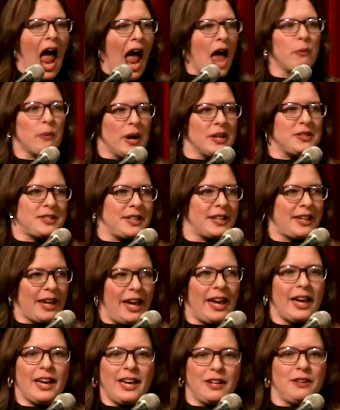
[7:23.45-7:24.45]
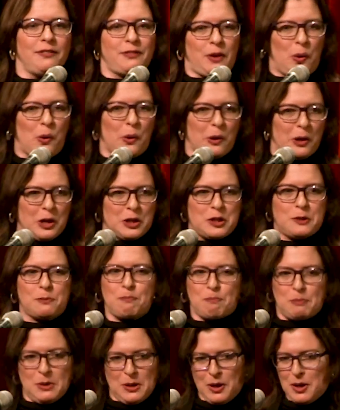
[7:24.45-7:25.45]
And once again, of
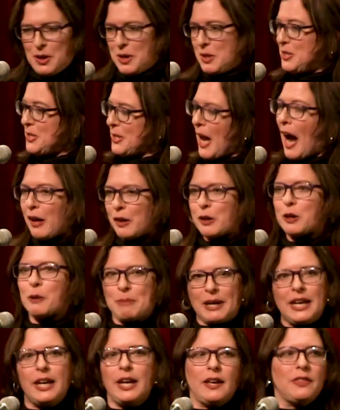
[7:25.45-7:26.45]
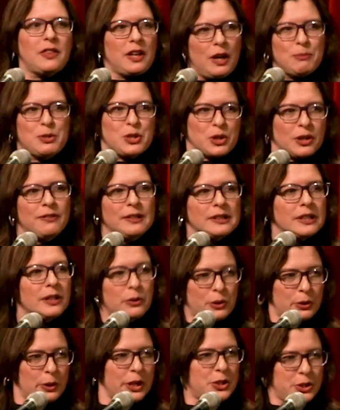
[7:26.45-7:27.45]
course, Skylar, being the observant
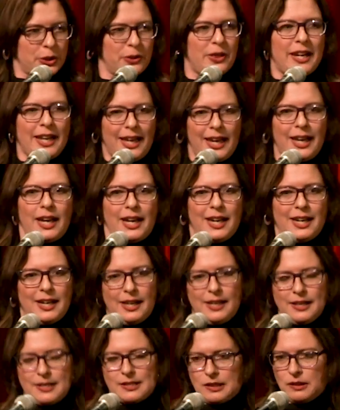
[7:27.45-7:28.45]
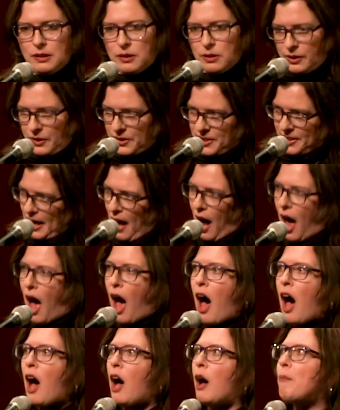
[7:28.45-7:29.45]
little creature that he is, looks
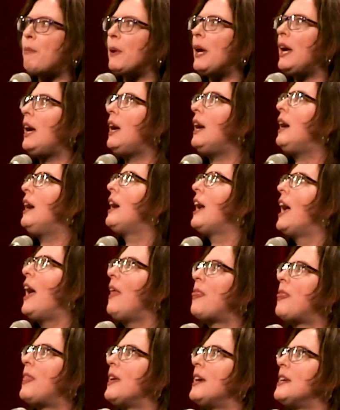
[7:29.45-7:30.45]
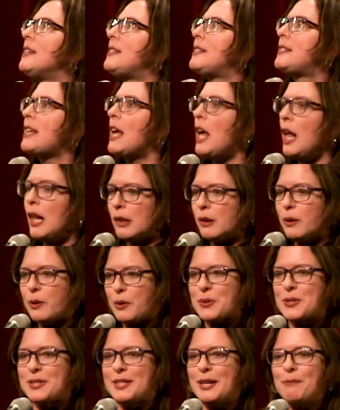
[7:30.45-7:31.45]
up at this,
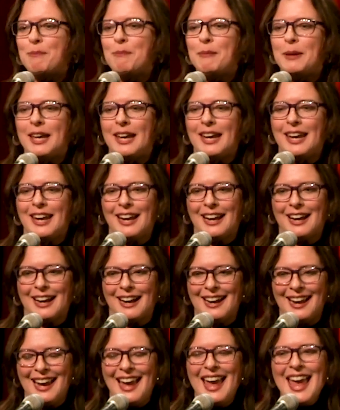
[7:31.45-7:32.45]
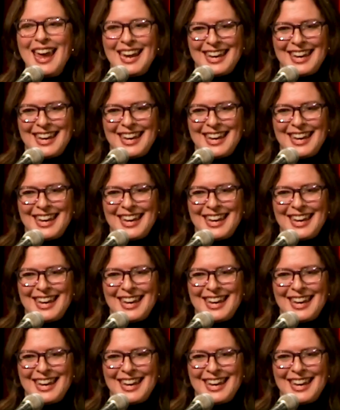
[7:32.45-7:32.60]
looks at me.